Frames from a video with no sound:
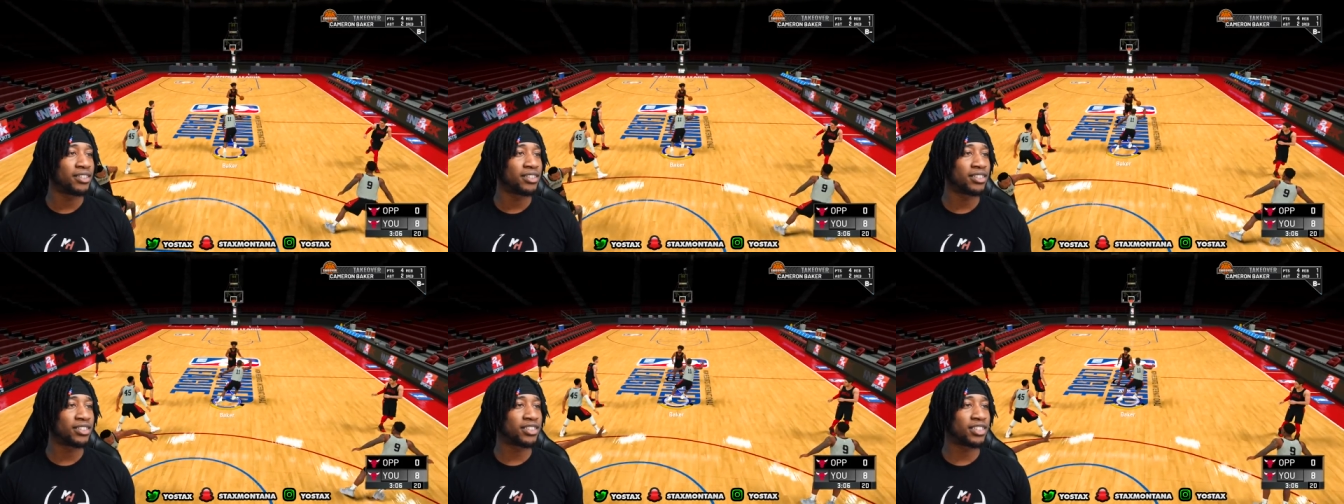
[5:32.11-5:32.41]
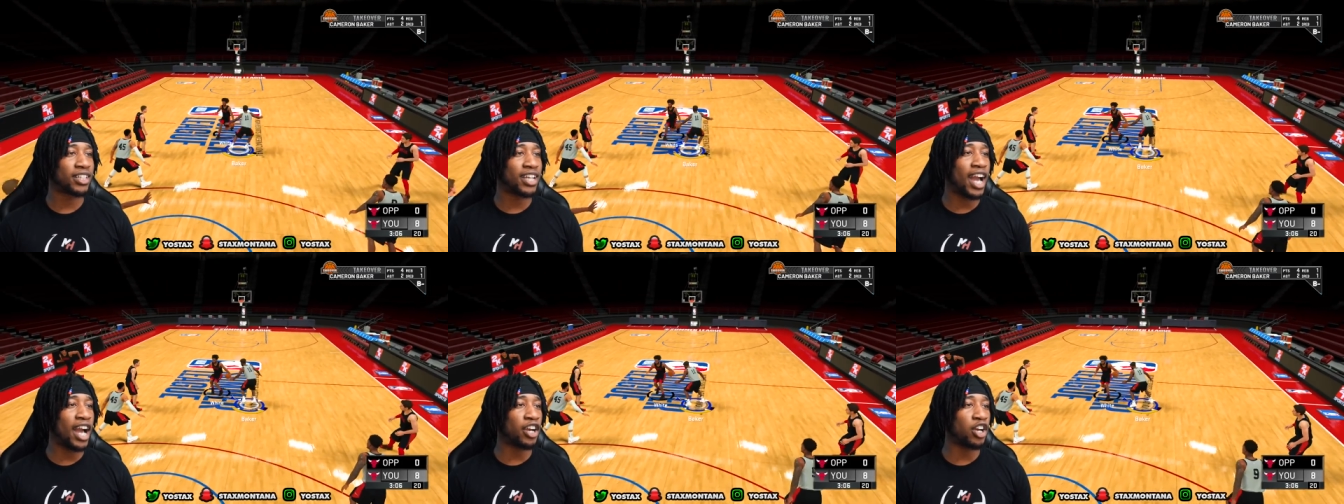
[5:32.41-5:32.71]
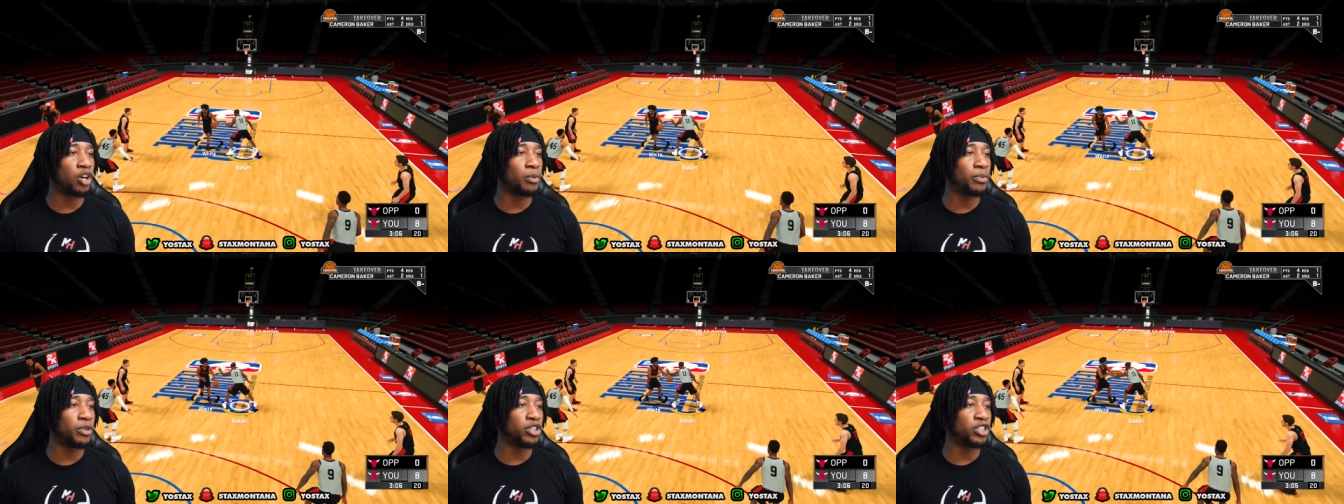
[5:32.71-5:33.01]
The
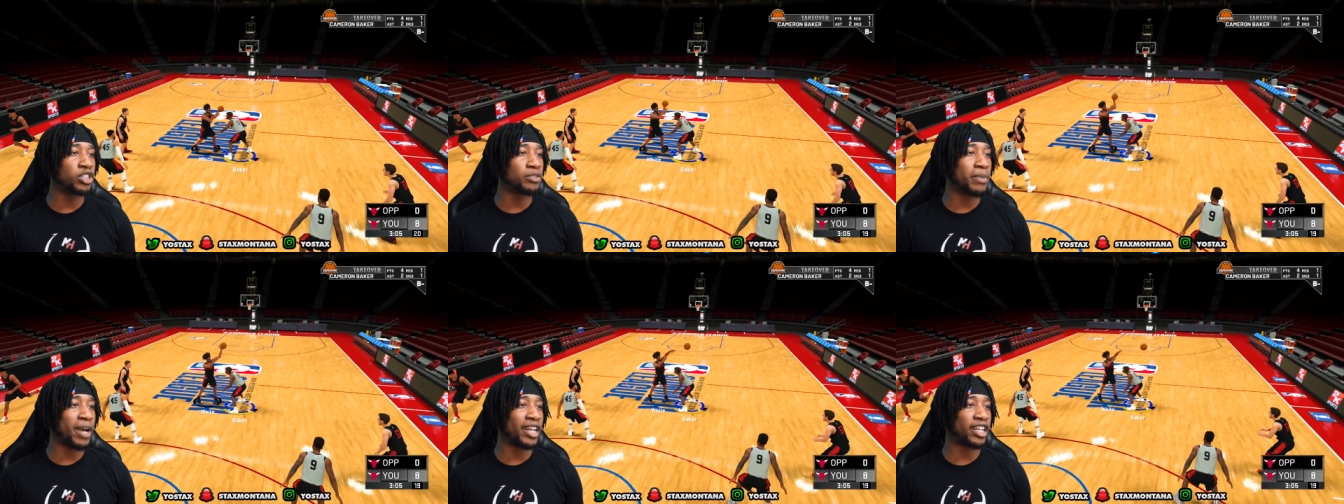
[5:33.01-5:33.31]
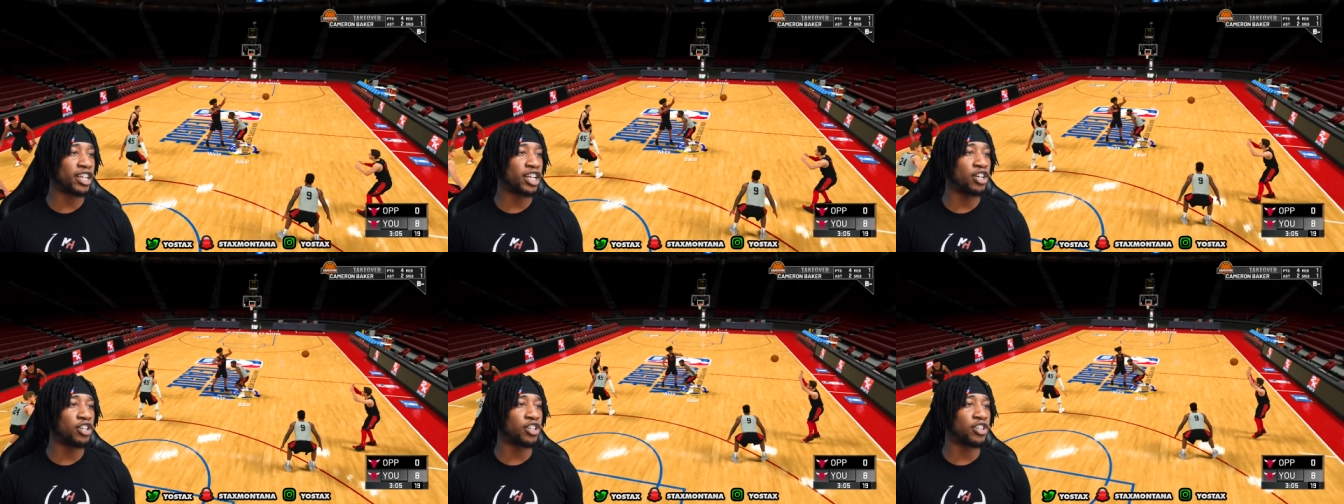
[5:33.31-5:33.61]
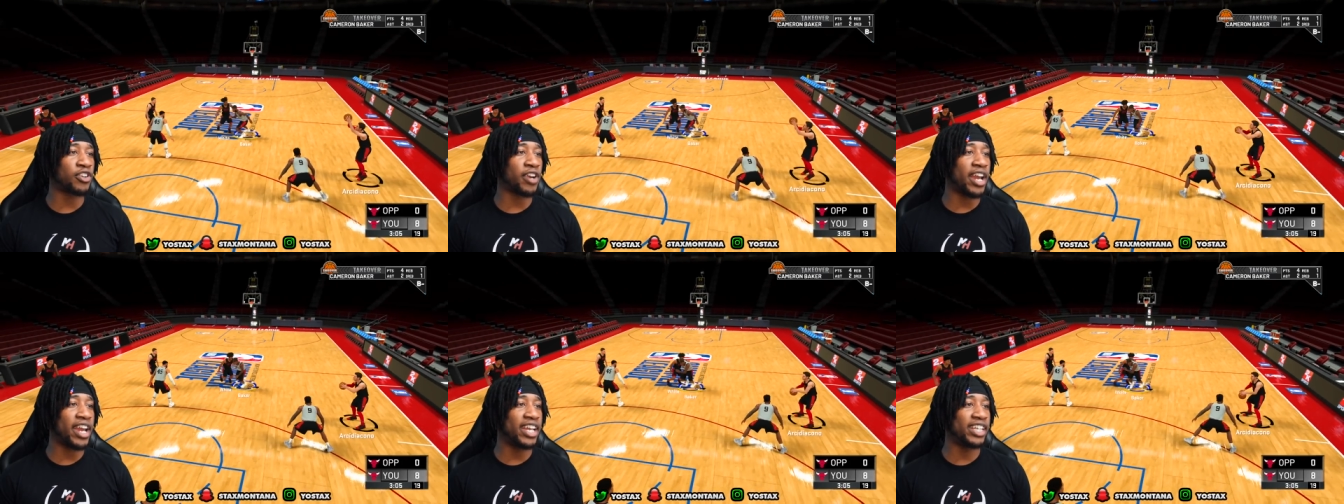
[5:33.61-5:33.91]
Chicago Bulls about to go
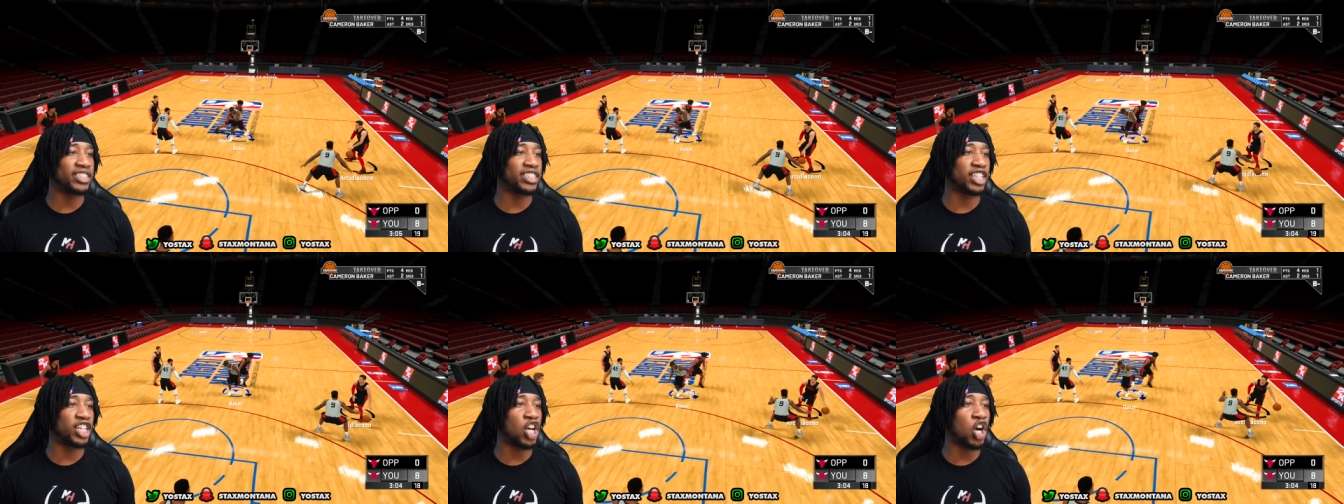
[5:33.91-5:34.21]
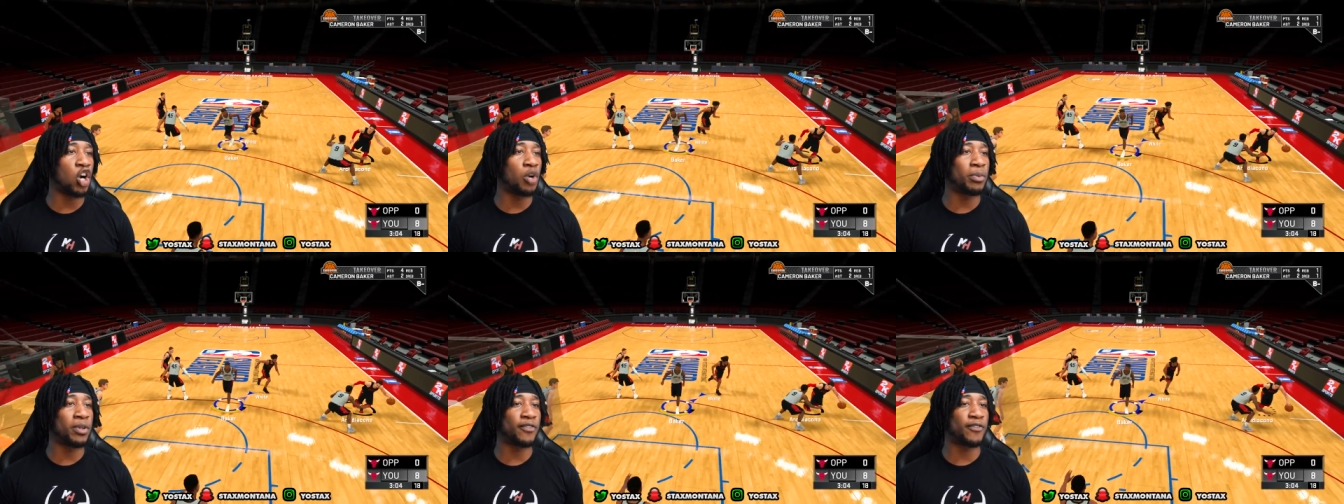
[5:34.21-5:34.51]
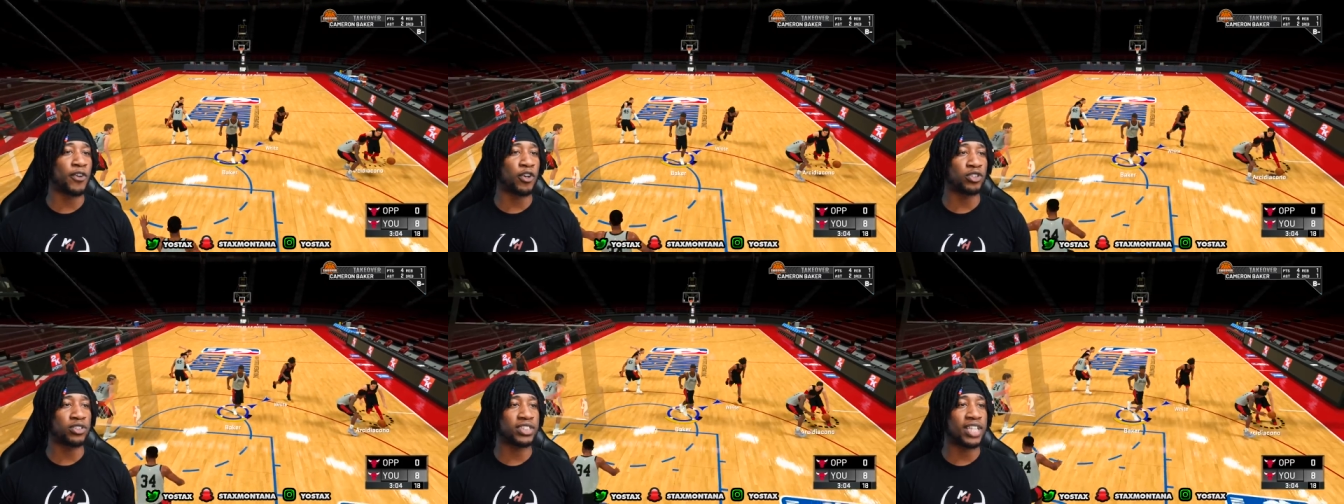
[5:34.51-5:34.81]
crazy. Coby
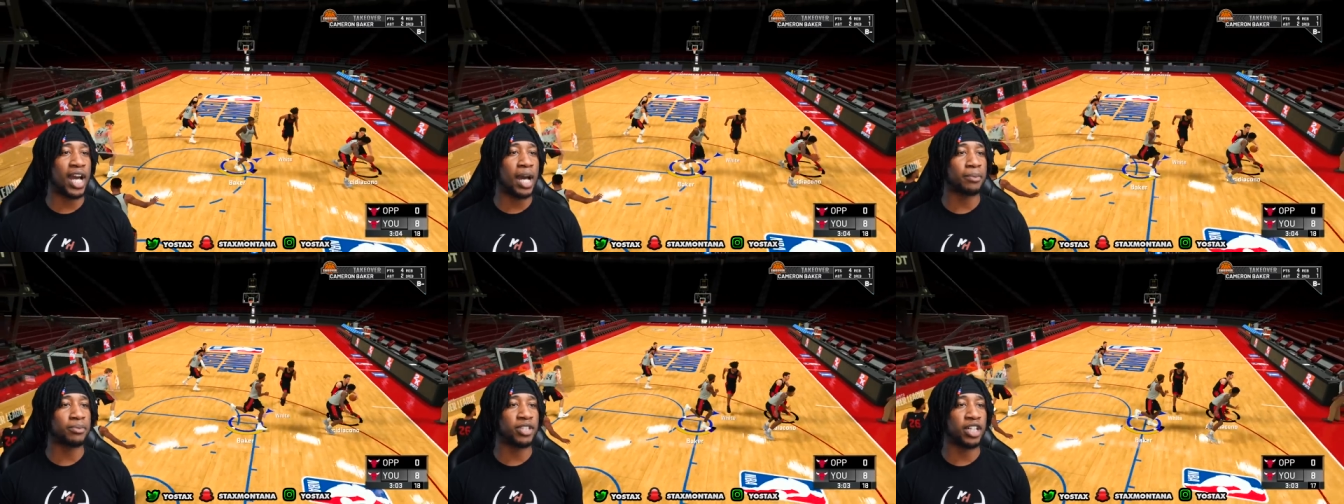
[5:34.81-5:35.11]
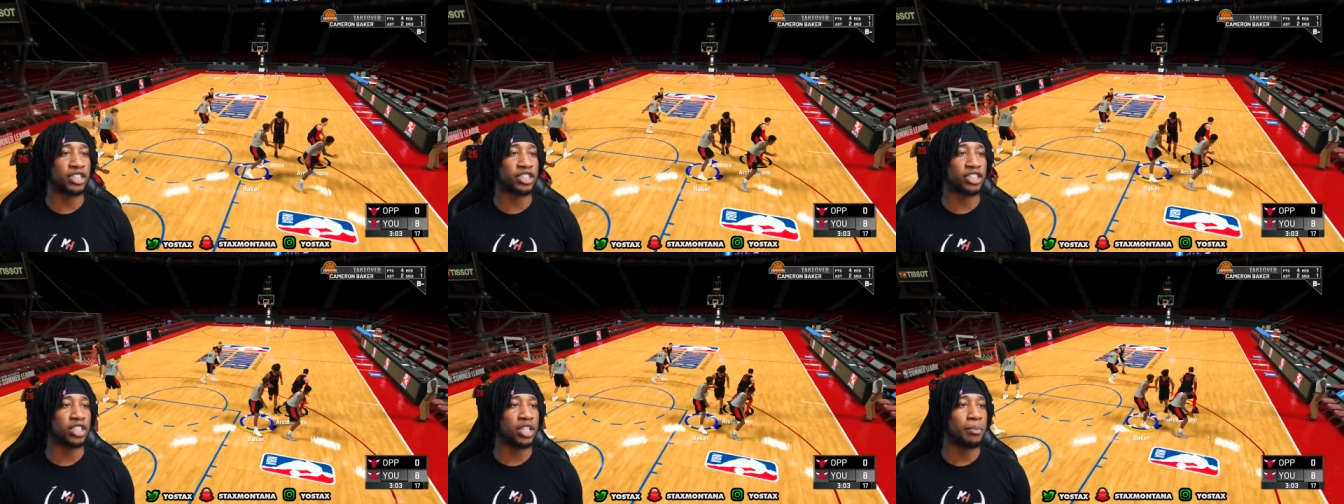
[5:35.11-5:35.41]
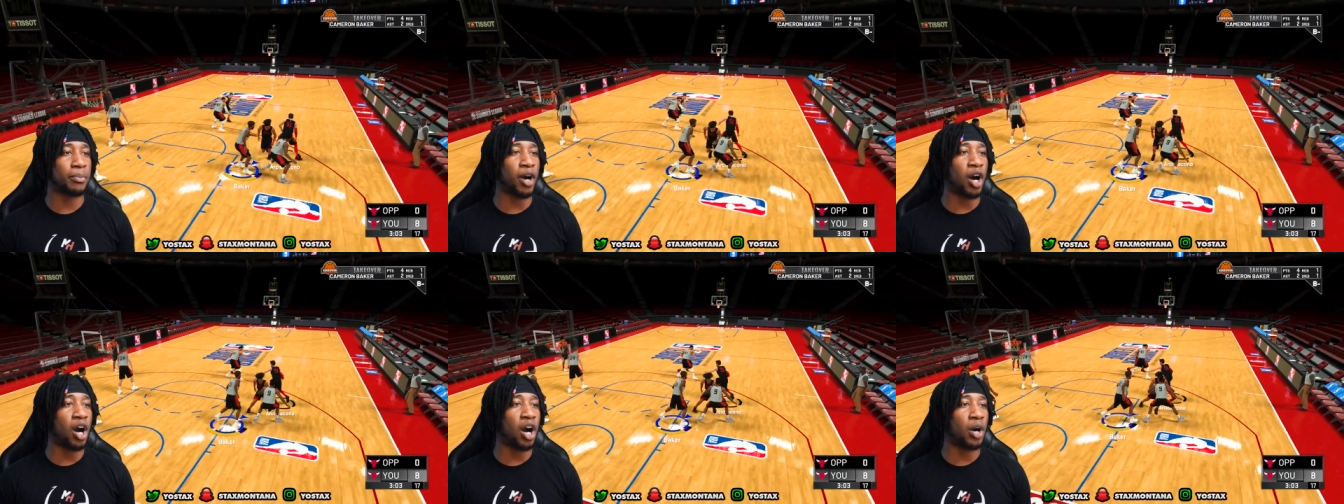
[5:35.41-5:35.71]
first time touching the
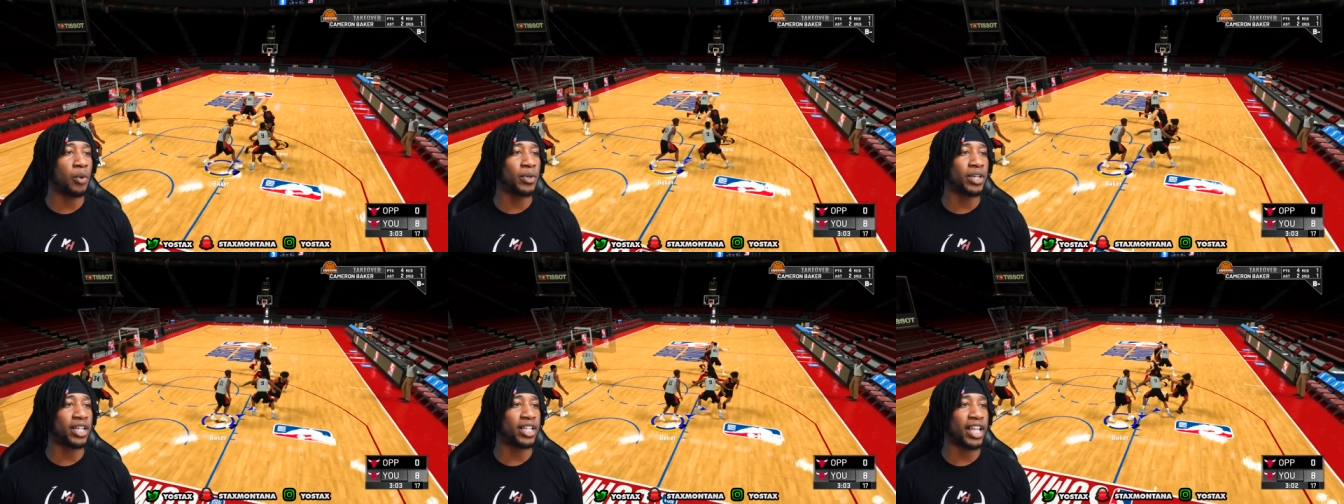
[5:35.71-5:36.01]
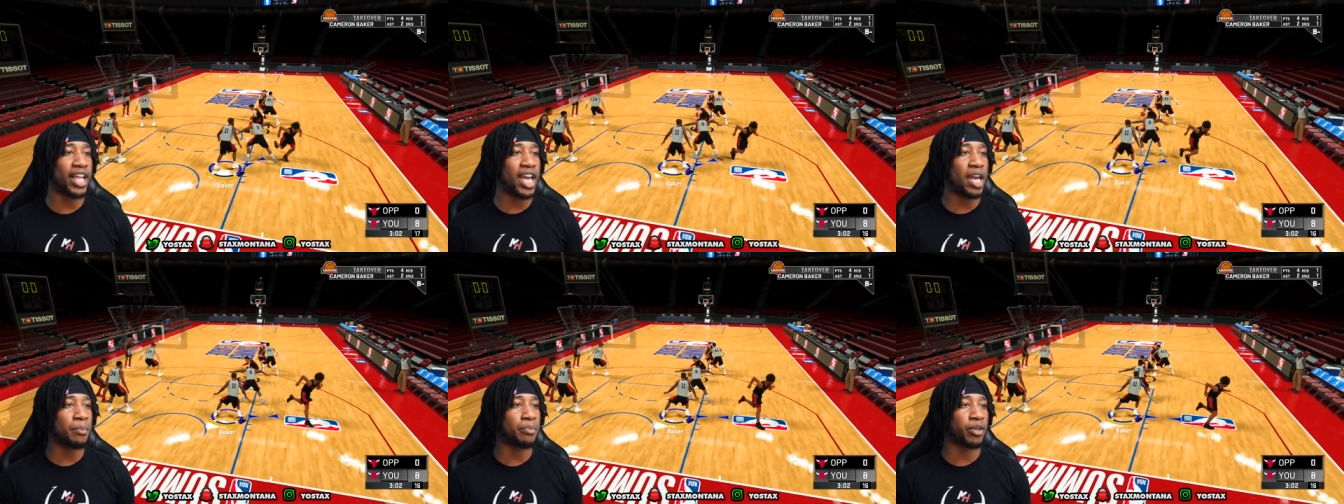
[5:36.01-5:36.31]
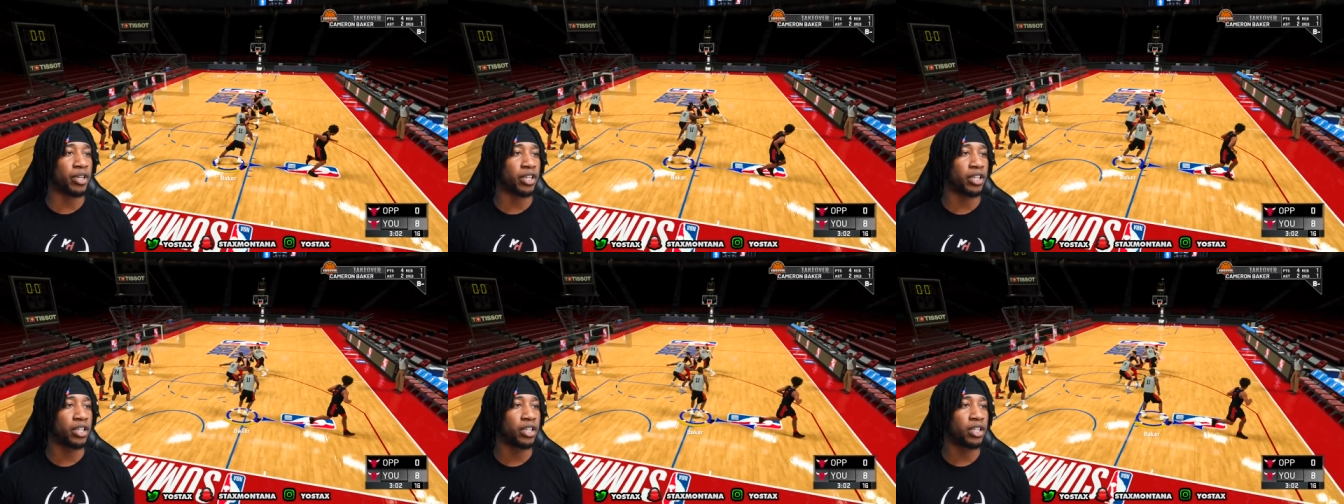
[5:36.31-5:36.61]
ball. We
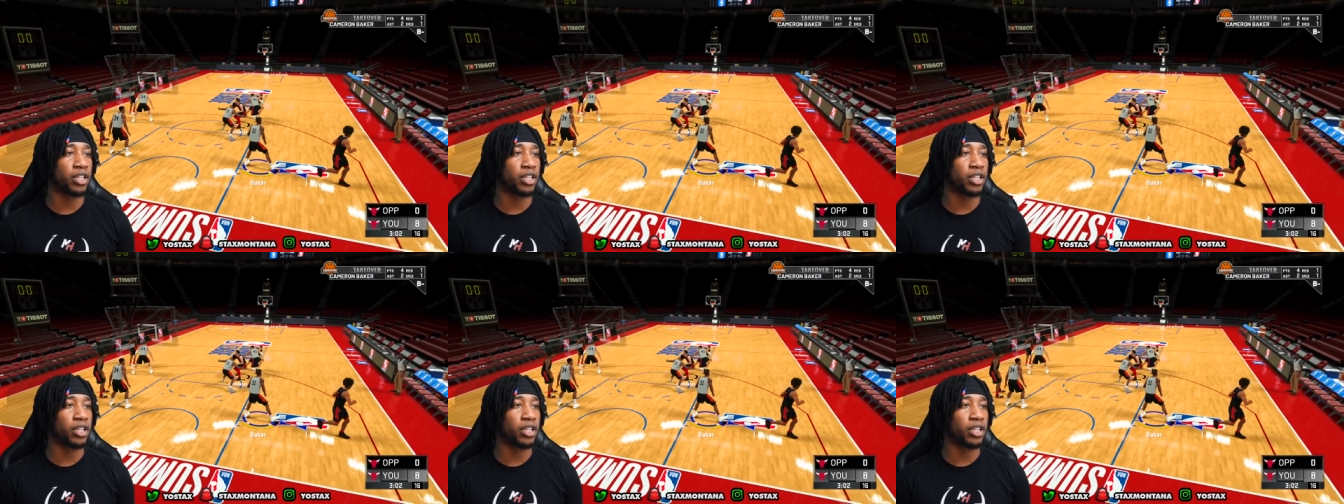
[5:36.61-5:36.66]
clamping.